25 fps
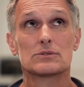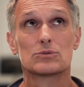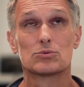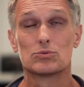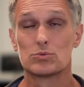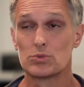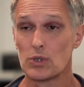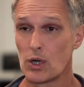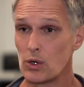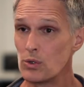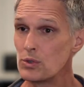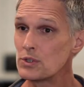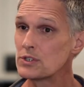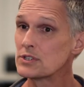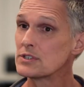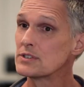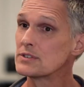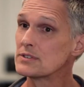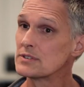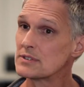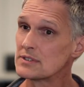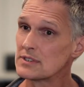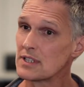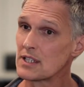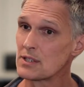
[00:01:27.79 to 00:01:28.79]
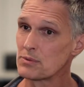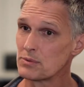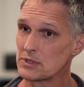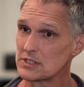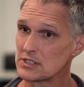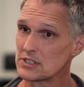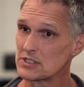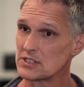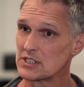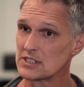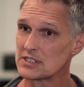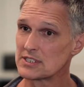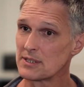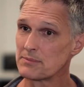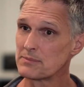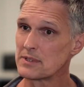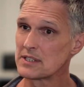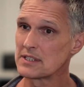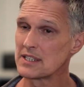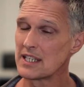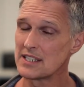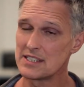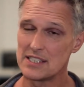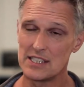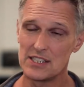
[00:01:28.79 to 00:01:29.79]
rote. In other words, it's just
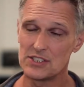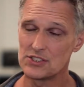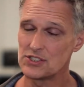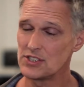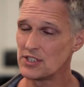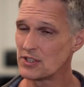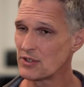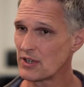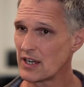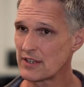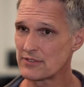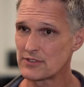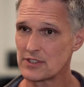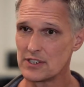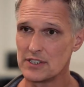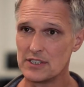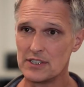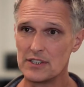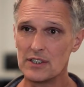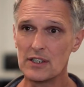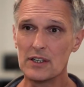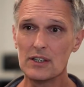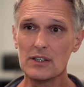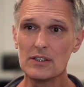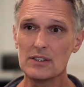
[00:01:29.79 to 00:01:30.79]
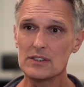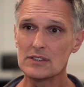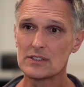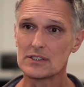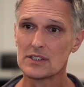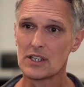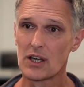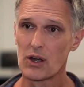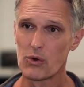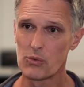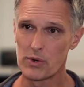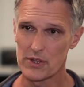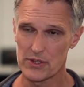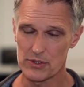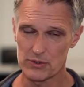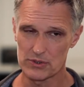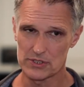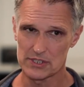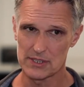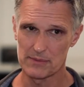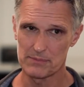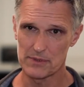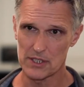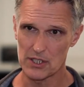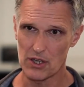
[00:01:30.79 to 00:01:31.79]
something they teach year after year, or whether
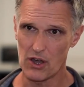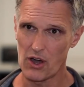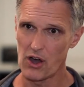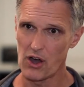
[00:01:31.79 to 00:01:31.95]
it's something